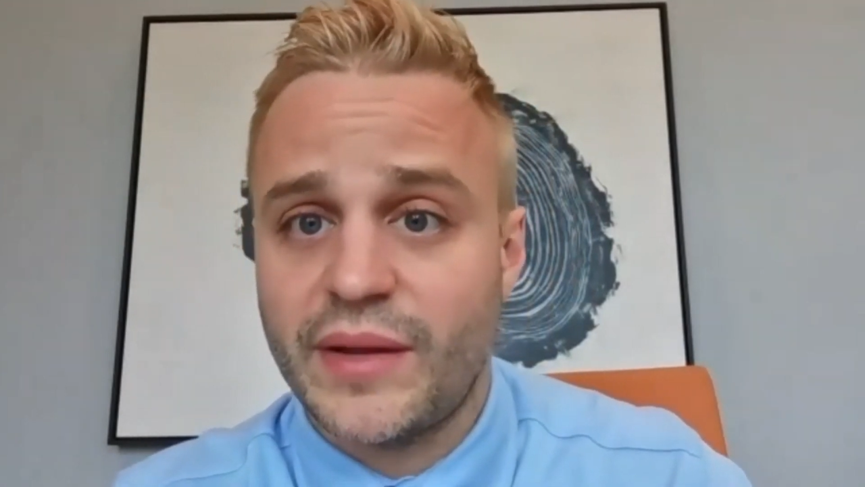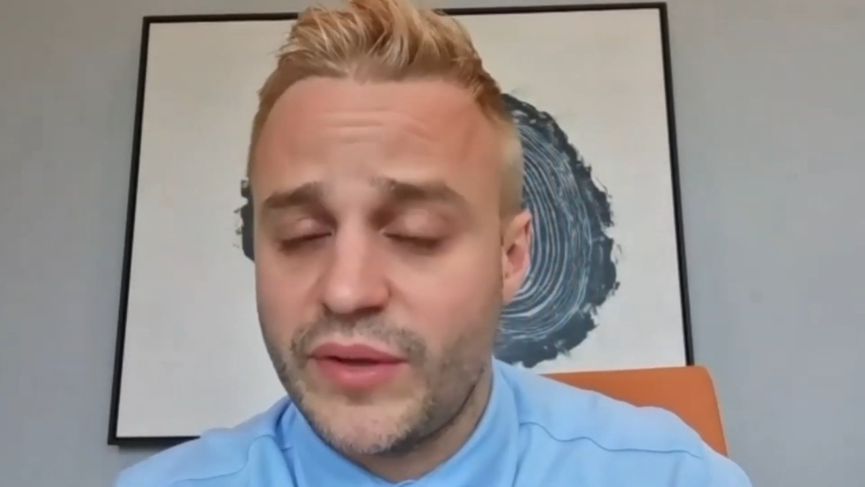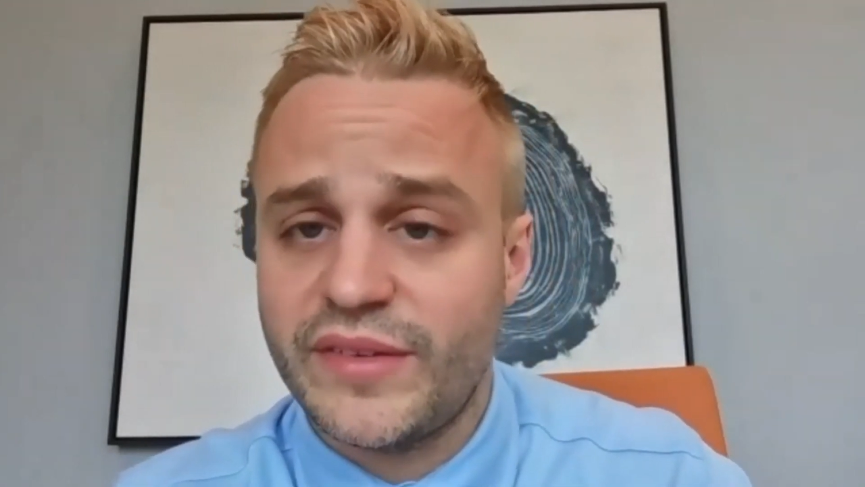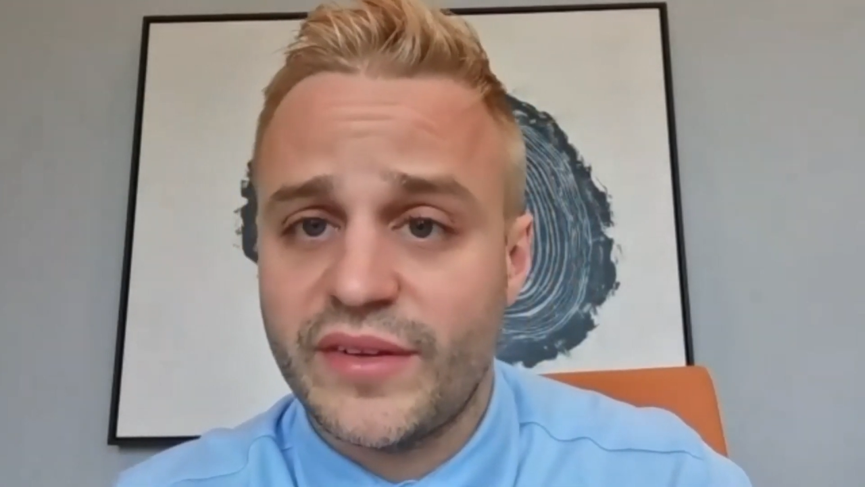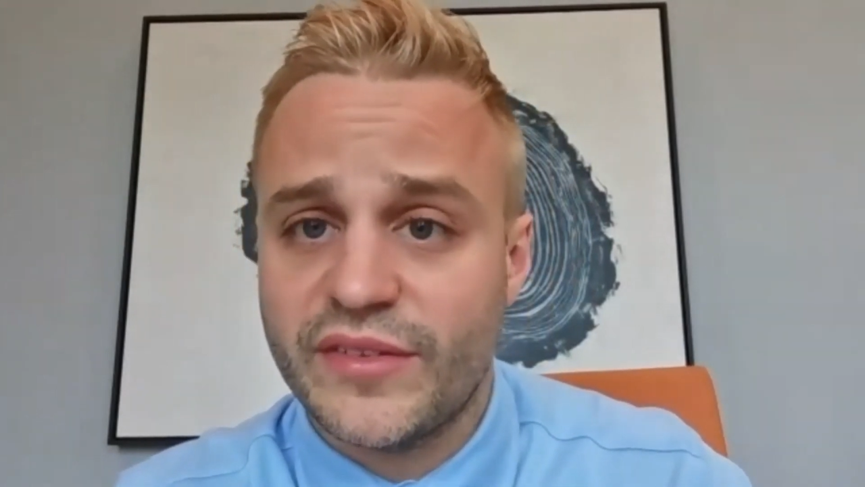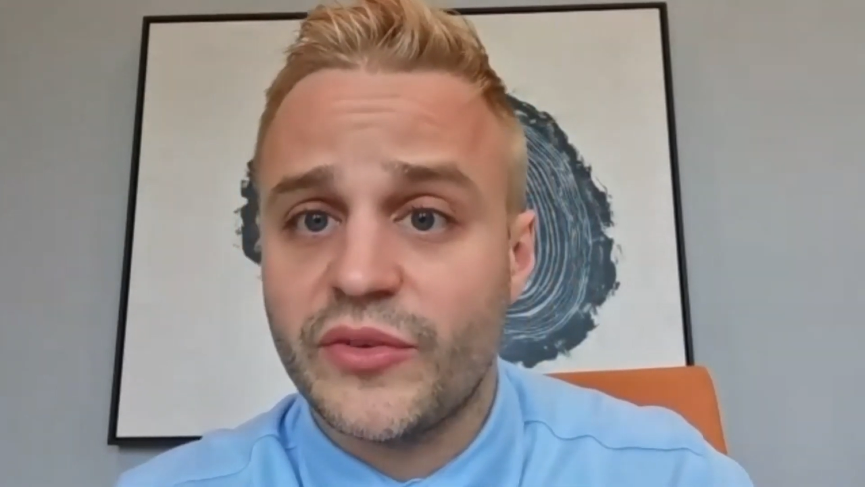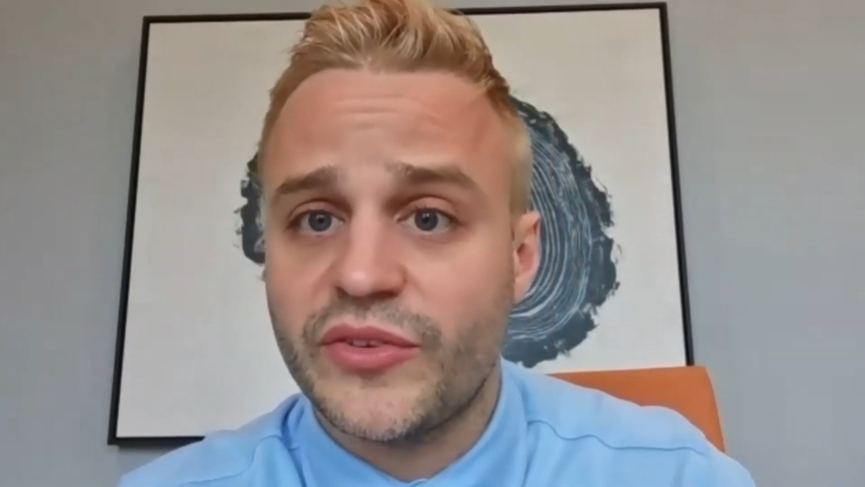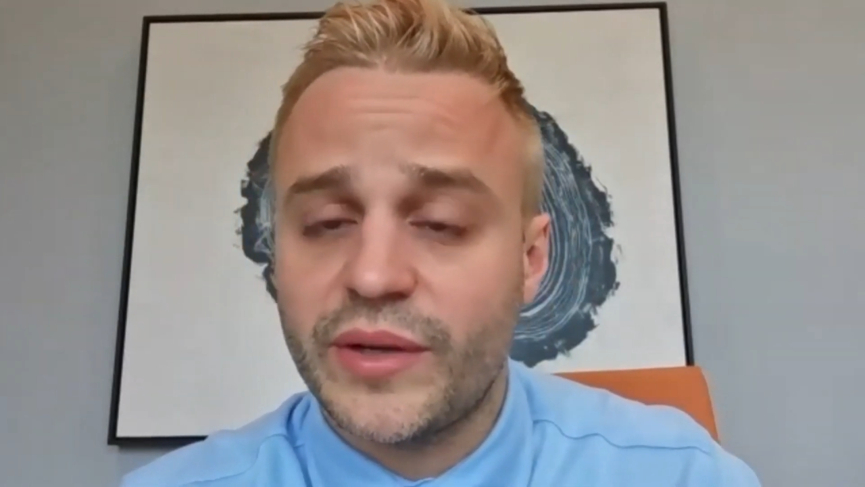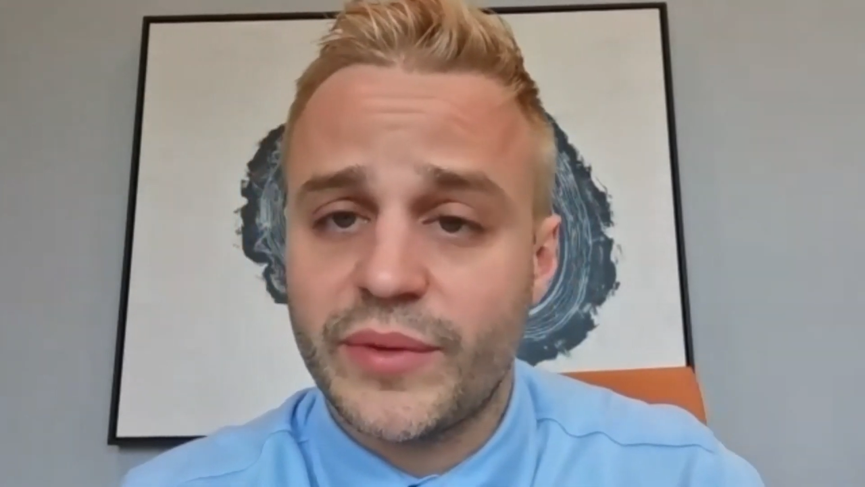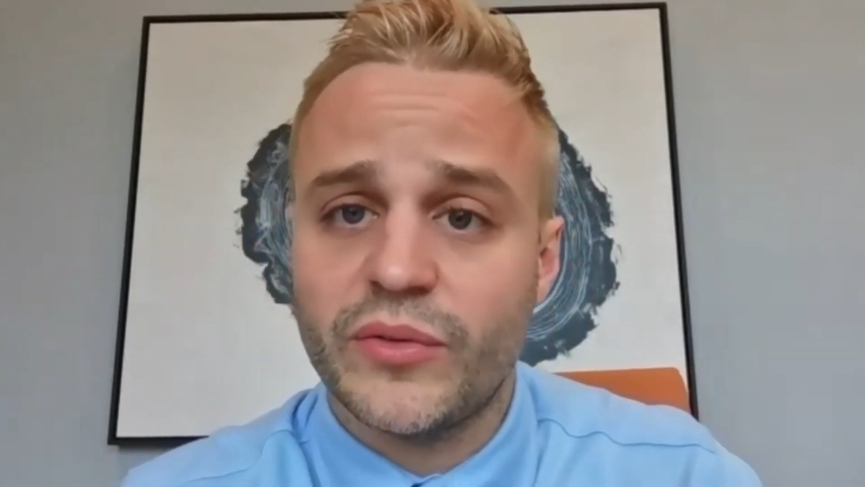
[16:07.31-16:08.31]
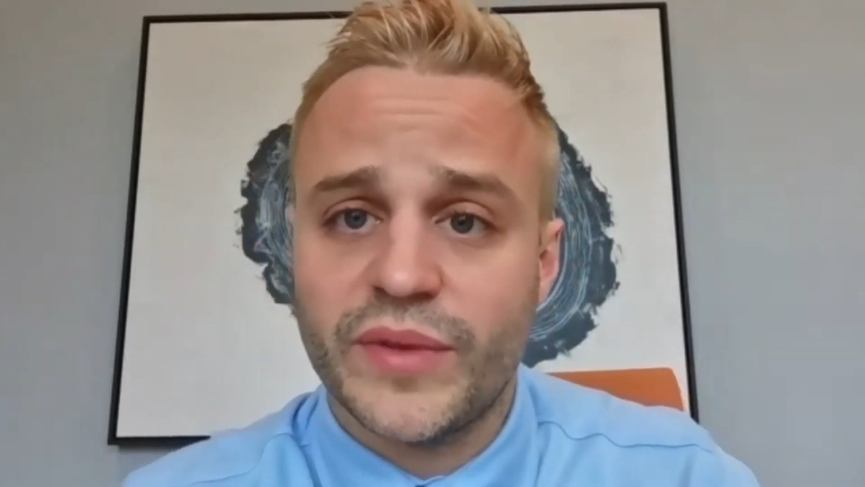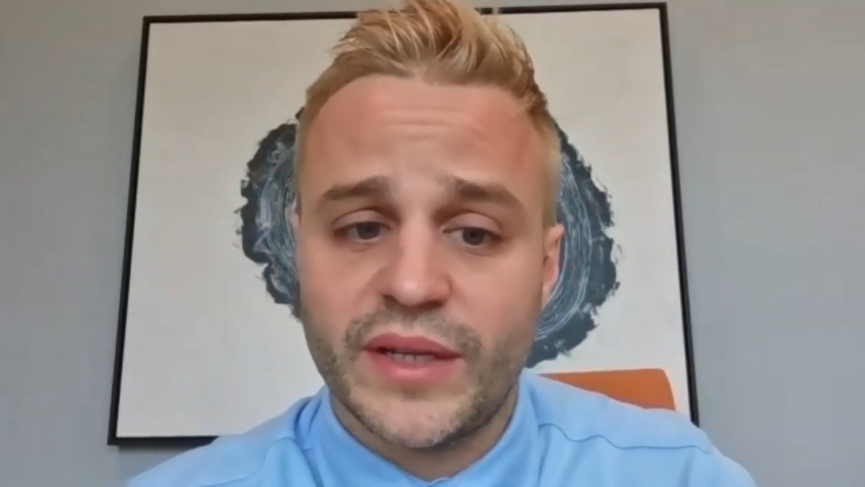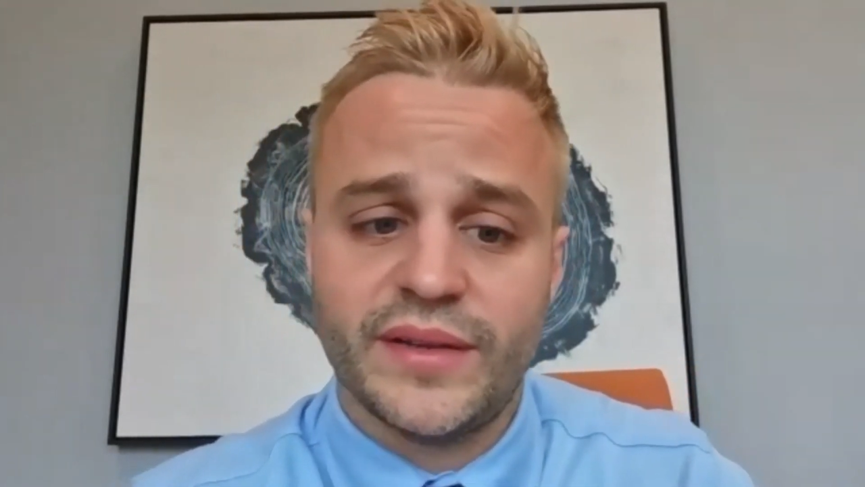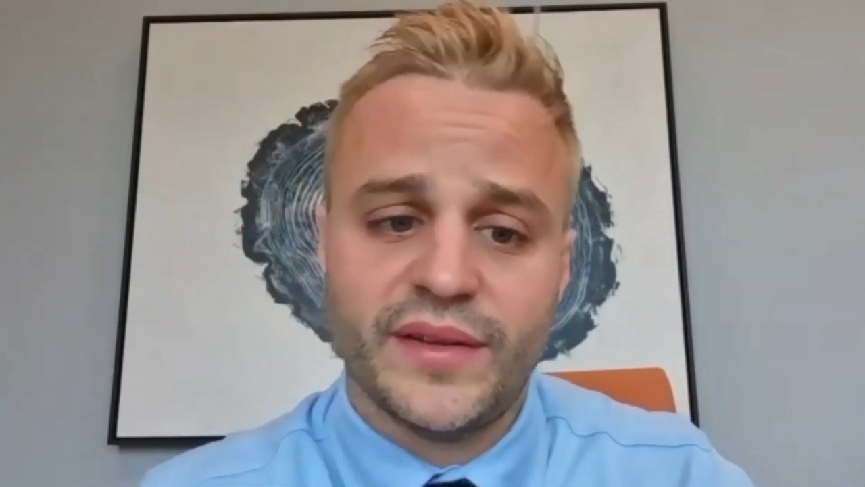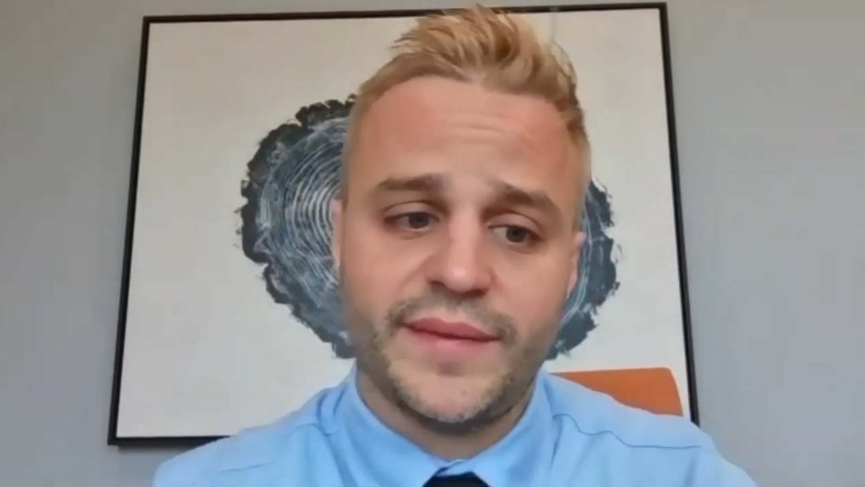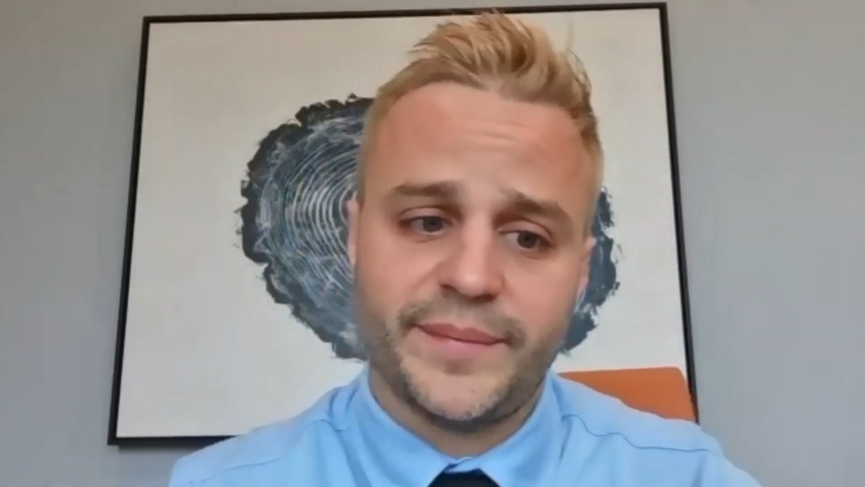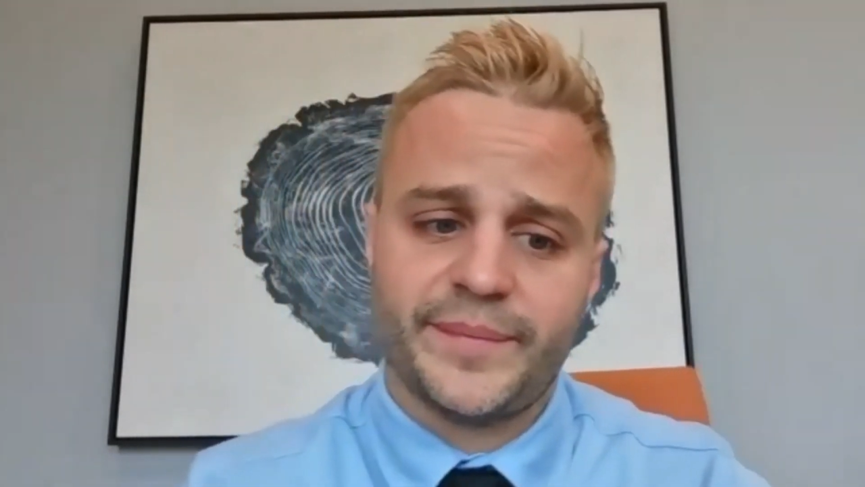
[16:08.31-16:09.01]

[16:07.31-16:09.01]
that we see associated with COVID-19.